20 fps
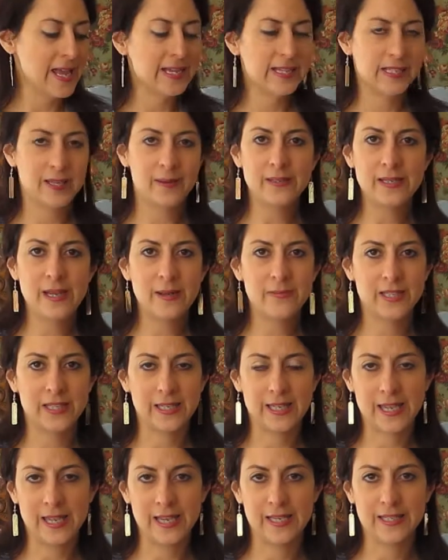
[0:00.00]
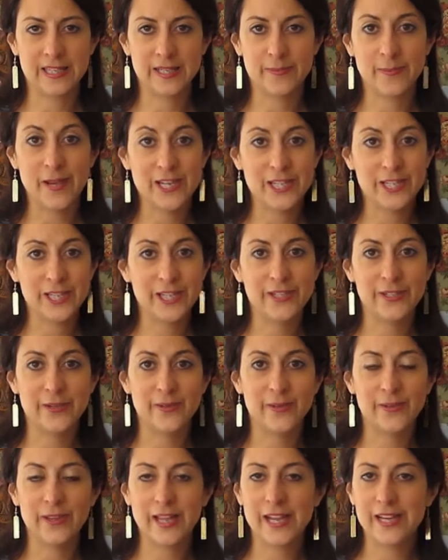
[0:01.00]
Sometimes the kids especially
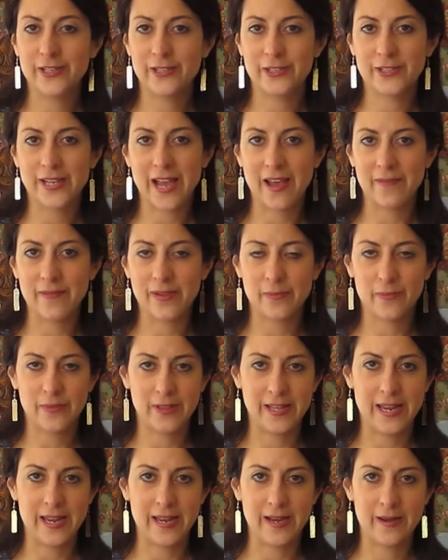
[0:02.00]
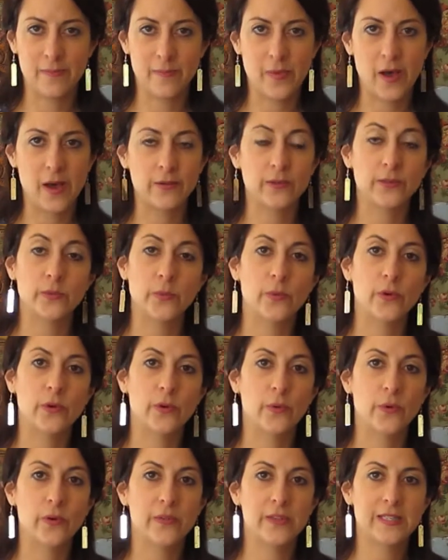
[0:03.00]
don't like just having plain bottled water
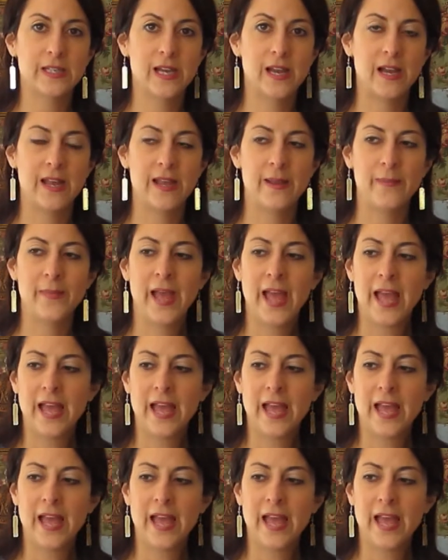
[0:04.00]
all the time.